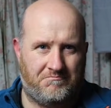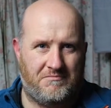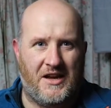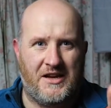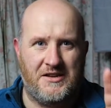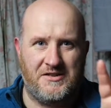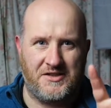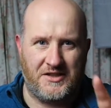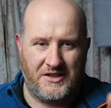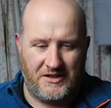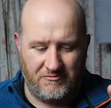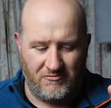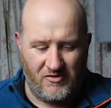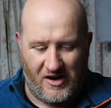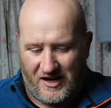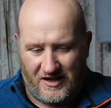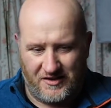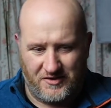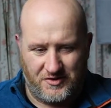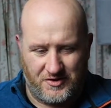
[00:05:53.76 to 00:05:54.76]
ND
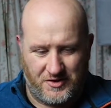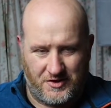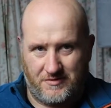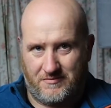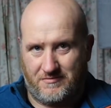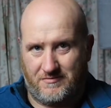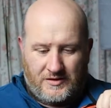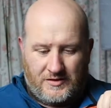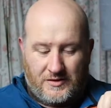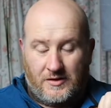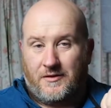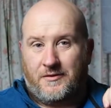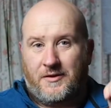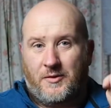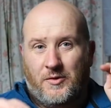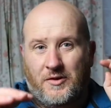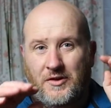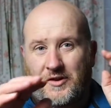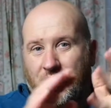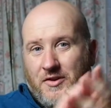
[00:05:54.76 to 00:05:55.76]
range. So if
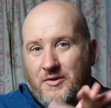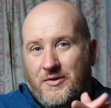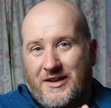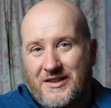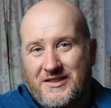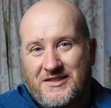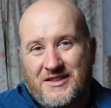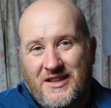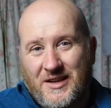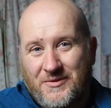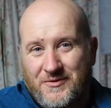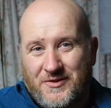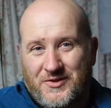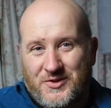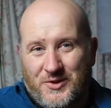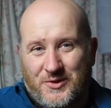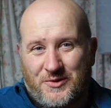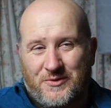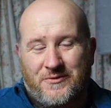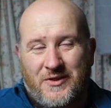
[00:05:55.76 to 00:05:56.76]
you want to do ICM
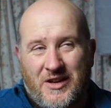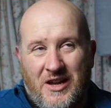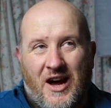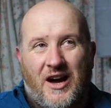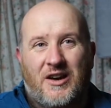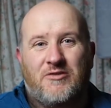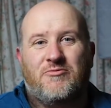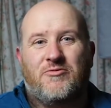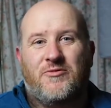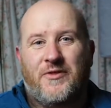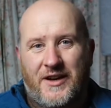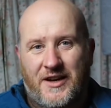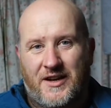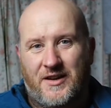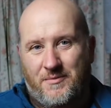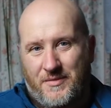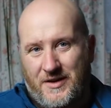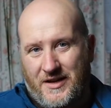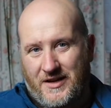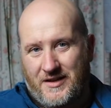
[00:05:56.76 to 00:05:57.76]
photography, I
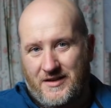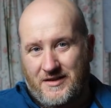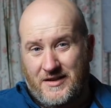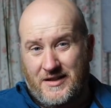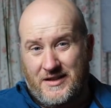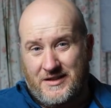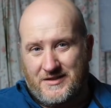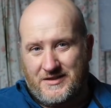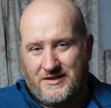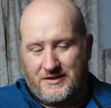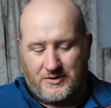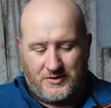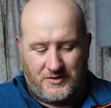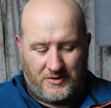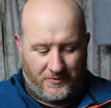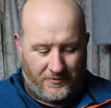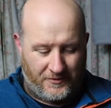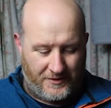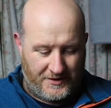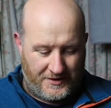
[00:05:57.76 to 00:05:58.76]
recommend a
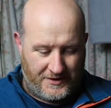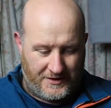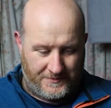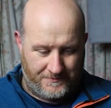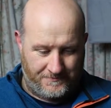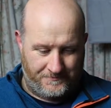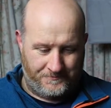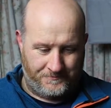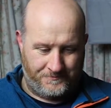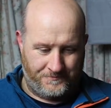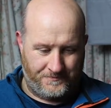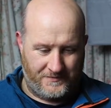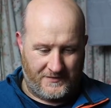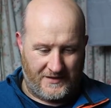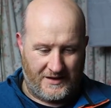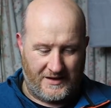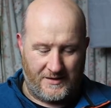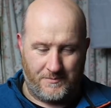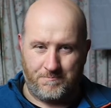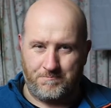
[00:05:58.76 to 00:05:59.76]
6-stop filter.
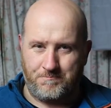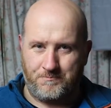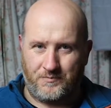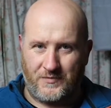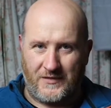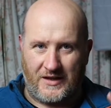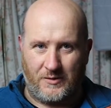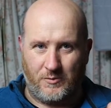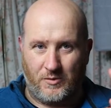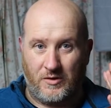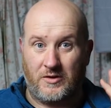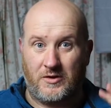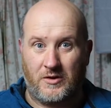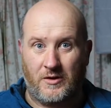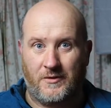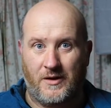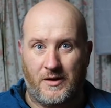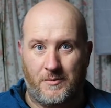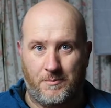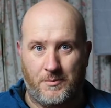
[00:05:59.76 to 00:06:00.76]
It will
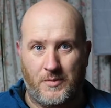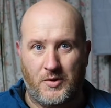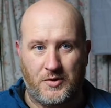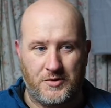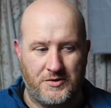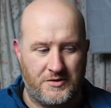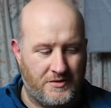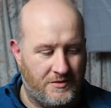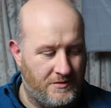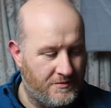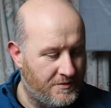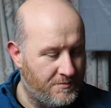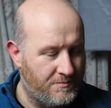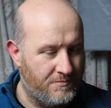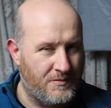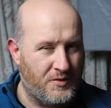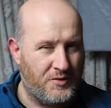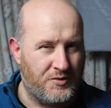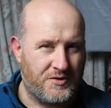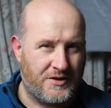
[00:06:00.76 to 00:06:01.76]
cover most
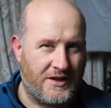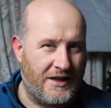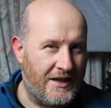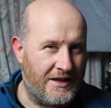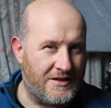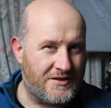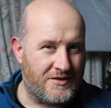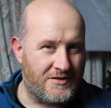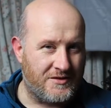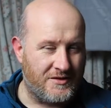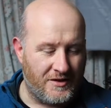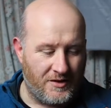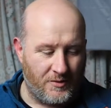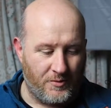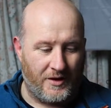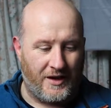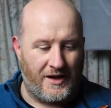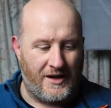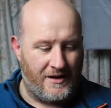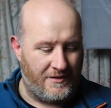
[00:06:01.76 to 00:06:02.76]
cases that you
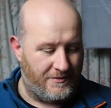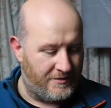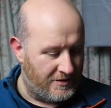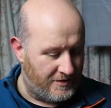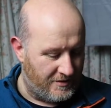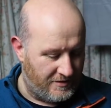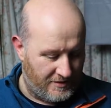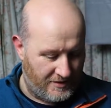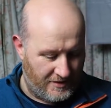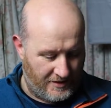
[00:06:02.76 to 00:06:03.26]
will ever